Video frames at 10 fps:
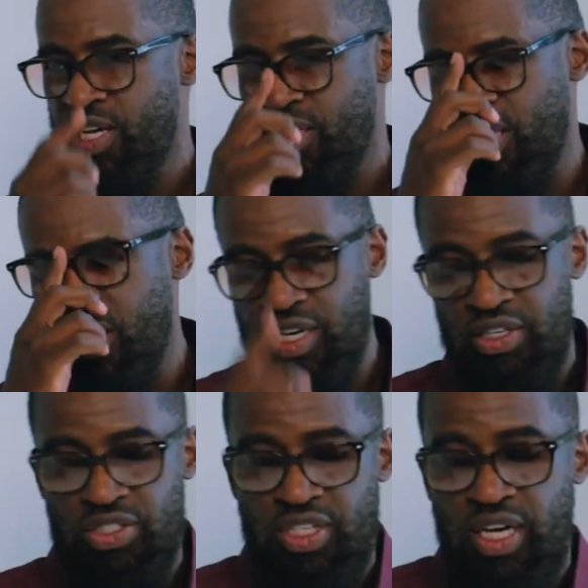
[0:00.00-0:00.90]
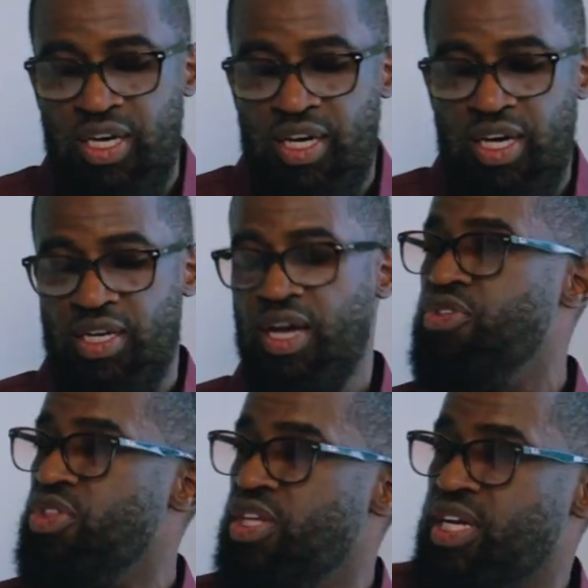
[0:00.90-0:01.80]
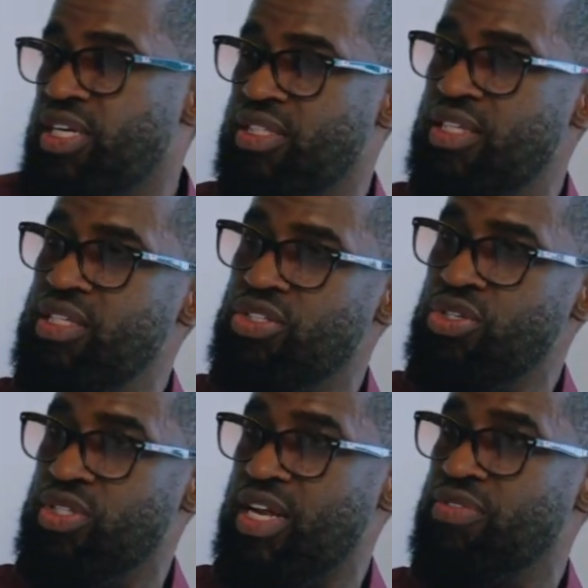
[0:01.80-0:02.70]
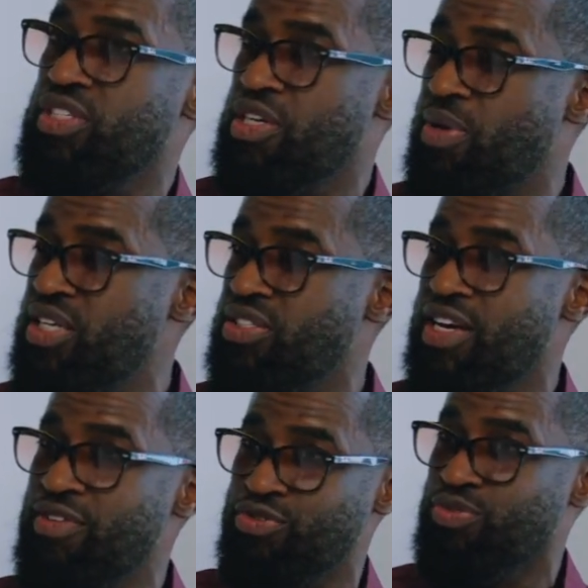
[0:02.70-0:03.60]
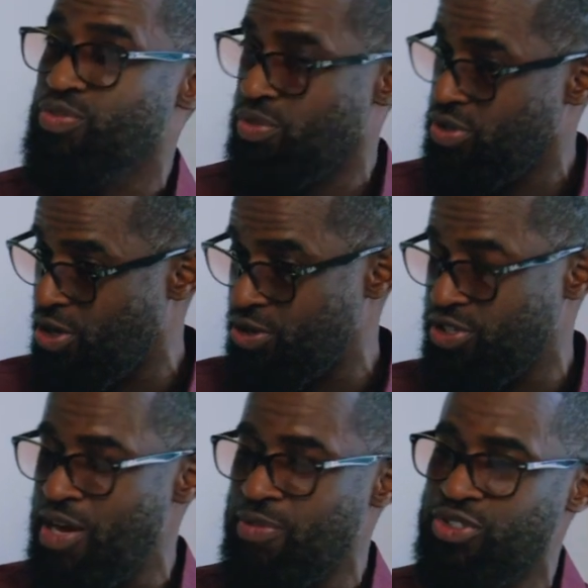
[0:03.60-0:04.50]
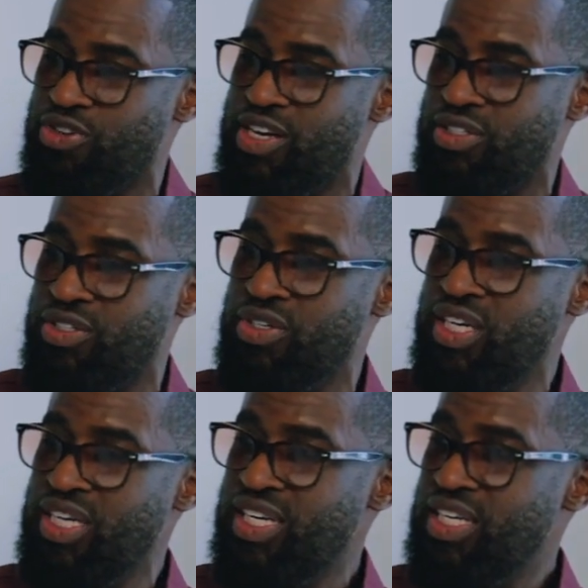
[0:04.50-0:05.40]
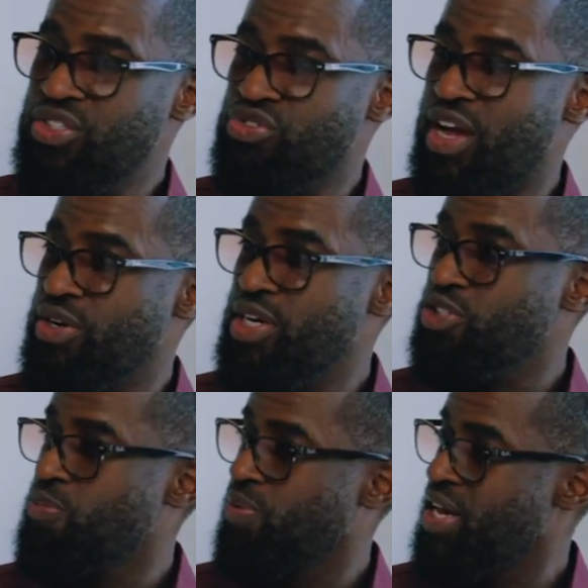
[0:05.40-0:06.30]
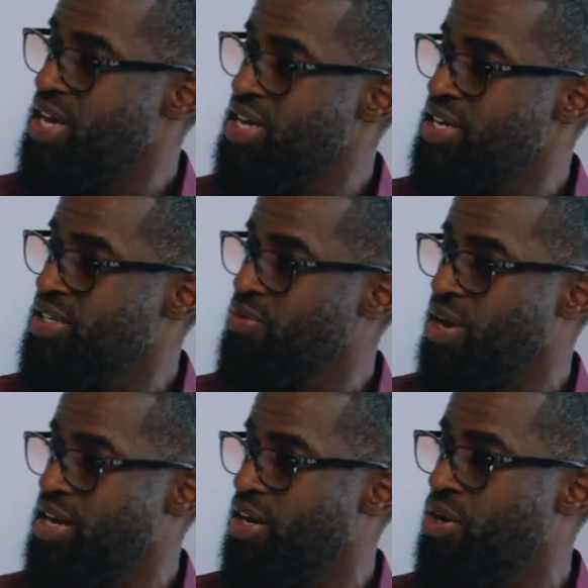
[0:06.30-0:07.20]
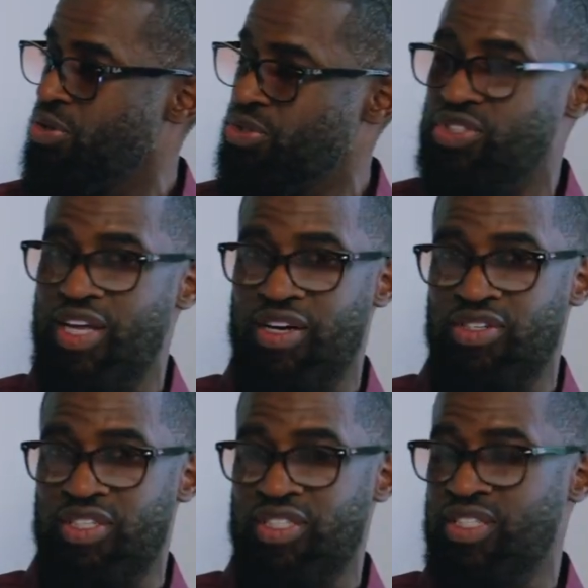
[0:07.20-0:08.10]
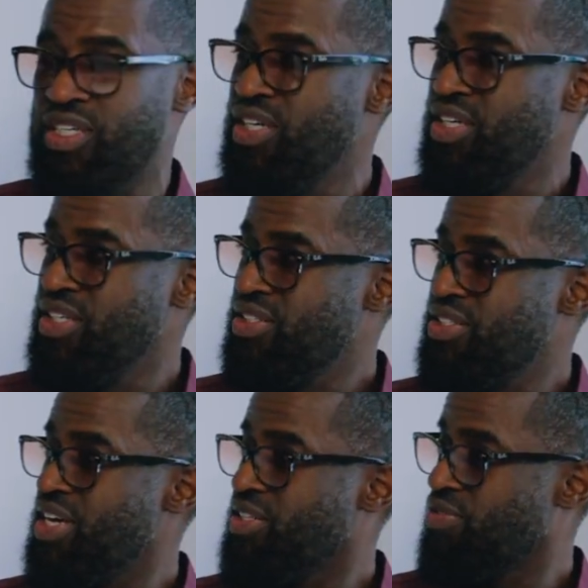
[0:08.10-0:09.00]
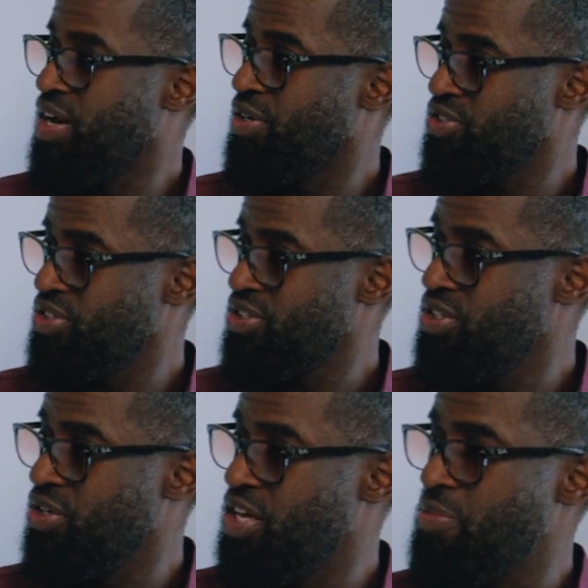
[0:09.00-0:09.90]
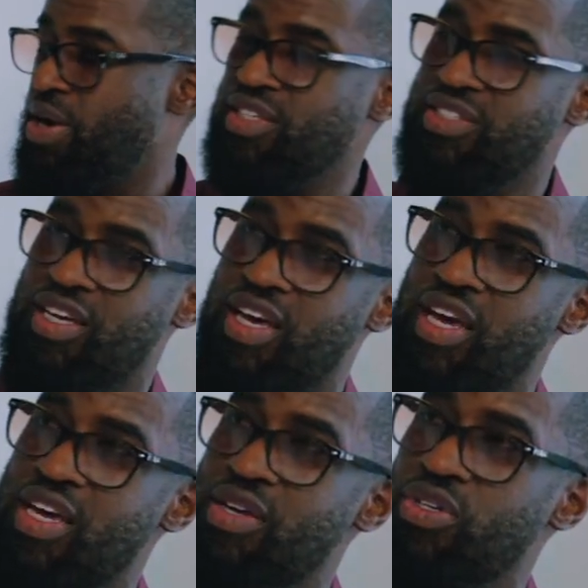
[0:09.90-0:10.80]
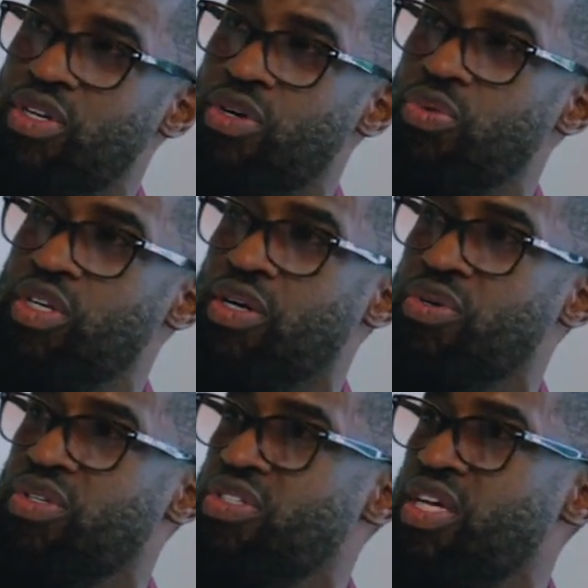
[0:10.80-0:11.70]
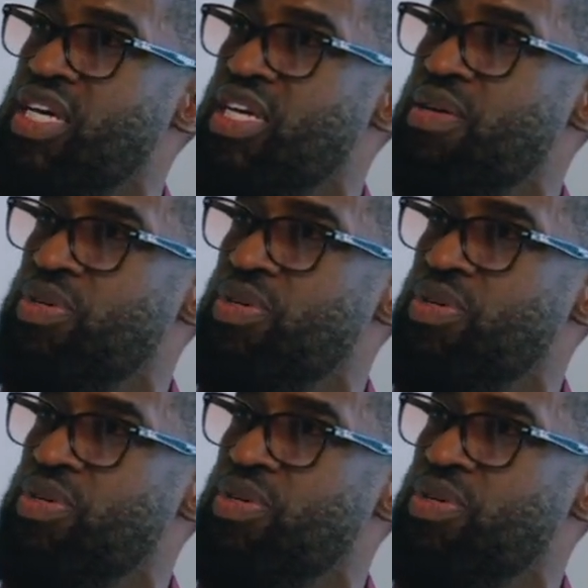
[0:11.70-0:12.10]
Then there's another thing that they do that I've seen my staff a long time ago try to do, is try to explain why the owner's not going to take the voucher. You know, they might say, hey, you know, we're not going to take it